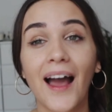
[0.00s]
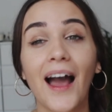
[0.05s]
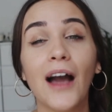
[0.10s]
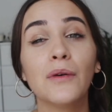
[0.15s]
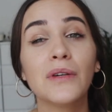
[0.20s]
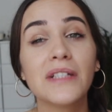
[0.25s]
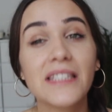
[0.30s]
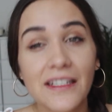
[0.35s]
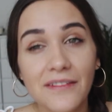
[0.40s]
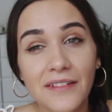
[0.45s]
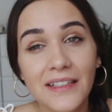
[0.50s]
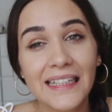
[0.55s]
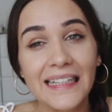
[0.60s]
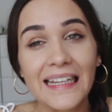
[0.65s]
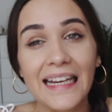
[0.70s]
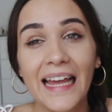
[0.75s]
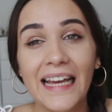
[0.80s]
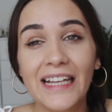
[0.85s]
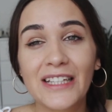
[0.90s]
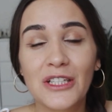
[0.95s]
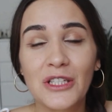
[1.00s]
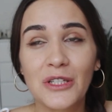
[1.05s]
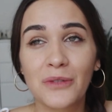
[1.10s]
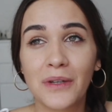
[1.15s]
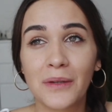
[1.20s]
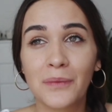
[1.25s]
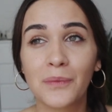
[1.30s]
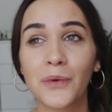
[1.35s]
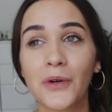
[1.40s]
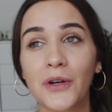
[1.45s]
I would definitely like to do
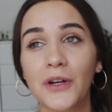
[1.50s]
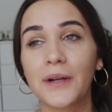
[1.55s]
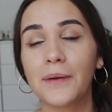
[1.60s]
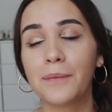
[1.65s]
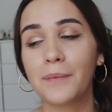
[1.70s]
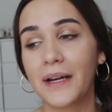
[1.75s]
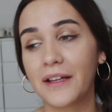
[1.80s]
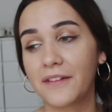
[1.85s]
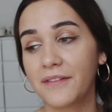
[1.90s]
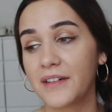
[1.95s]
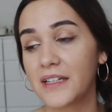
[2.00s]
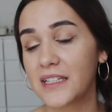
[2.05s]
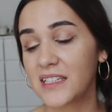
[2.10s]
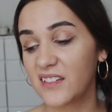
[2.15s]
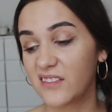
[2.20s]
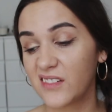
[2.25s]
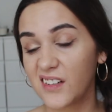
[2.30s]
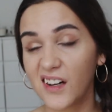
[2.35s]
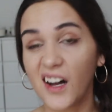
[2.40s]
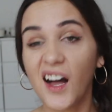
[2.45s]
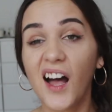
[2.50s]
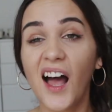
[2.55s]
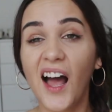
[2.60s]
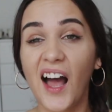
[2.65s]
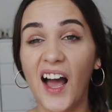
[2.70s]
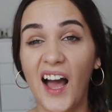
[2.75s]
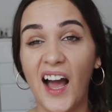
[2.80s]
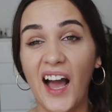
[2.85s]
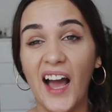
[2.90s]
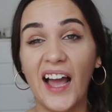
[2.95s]
it more, but first of all,
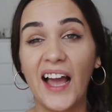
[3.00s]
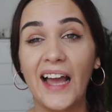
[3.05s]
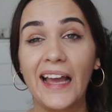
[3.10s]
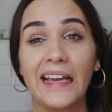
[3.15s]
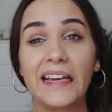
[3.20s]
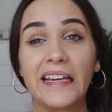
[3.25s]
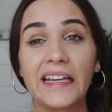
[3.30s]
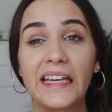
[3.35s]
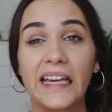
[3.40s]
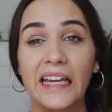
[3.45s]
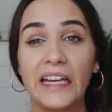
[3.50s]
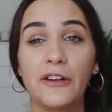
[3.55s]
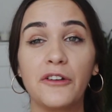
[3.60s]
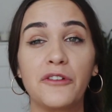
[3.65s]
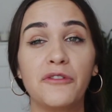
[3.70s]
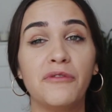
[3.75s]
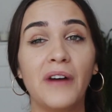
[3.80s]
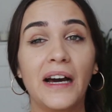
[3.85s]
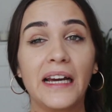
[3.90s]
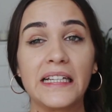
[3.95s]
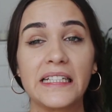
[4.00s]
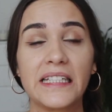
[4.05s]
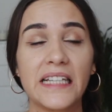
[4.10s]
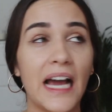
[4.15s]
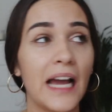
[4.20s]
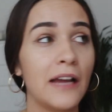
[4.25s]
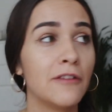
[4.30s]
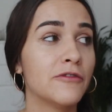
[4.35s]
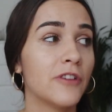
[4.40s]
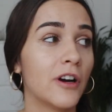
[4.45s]
I cannot find
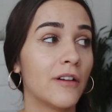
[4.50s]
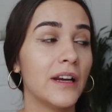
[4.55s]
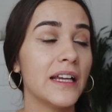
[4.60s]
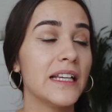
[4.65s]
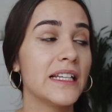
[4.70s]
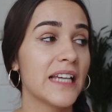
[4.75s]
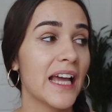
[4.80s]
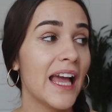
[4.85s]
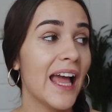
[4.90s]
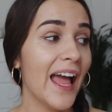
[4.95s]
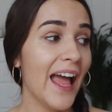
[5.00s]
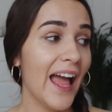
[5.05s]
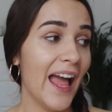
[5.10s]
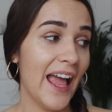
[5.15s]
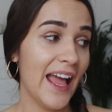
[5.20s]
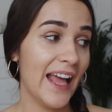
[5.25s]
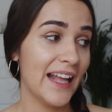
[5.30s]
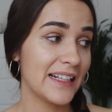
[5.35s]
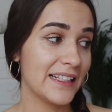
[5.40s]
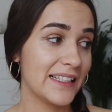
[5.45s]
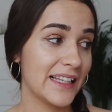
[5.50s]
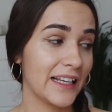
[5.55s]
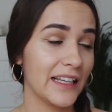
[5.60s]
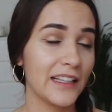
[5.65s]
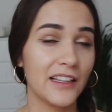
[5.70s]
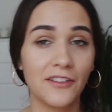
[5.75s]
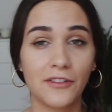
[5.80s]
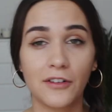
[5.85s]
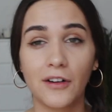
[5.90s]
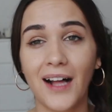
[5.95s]
time for it, and
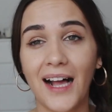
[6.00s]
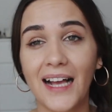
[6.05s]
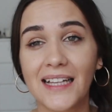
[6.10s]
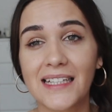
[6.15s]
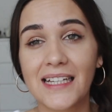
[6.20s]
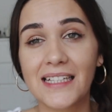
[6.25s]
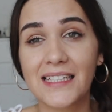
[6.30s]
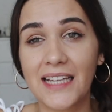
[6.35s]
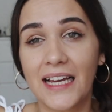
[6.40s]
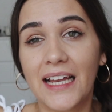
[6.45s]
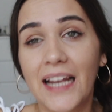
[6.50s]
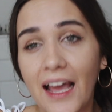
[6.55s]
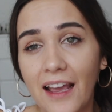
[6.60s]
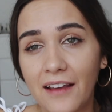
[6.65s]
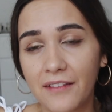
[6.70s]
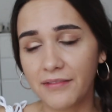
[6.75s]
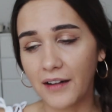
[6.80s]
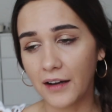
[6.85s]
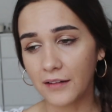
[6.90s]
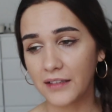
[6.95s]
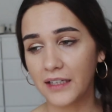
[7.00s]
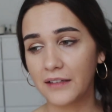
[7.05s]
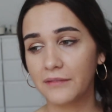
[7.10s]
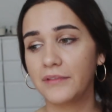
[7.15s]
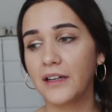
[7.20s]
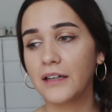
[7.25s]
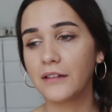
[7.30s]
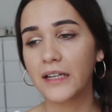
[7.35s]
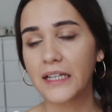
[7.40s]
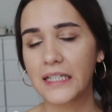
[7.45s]
second of all, as I said, I found
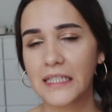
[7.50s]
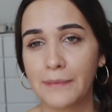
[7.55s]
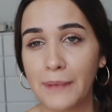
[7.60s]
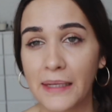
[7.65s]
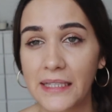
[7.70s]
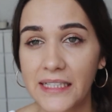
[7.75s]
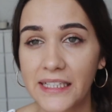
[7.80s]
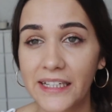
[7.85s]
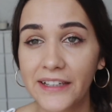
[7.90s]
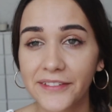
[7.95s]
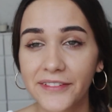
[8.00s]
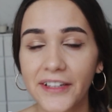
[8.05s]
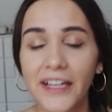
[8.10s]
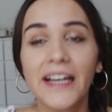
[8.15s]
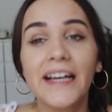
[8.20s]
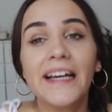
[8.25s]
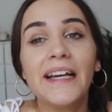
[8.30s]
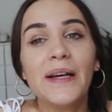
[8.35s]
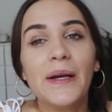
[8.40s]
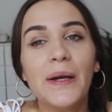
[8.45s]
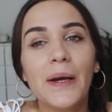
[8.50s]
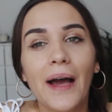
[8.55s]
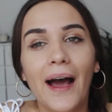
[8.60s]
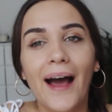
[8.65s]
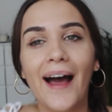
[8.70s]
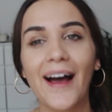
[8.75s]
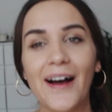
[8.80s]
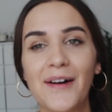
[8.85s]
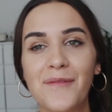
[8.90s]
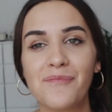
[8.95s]
them very expensive, but
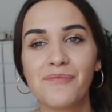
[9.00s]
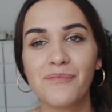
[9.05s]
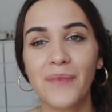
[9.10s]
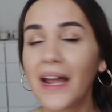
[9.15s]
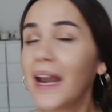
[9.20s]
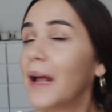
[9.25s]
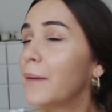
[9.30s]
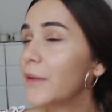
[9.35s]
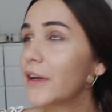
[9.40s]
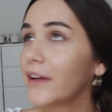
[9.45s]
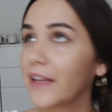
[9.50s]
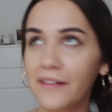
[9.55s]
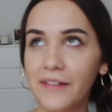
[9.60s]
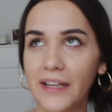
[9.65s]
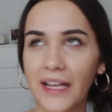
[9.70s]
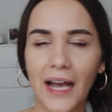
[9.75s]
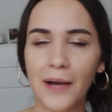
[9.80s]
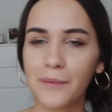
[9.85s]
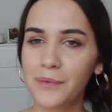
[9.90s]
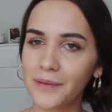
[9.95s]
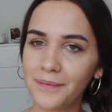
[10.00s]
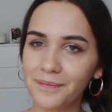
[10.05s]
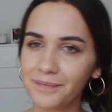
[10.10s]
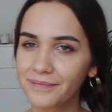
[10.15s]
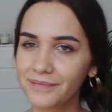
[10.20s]
I'm not giving up.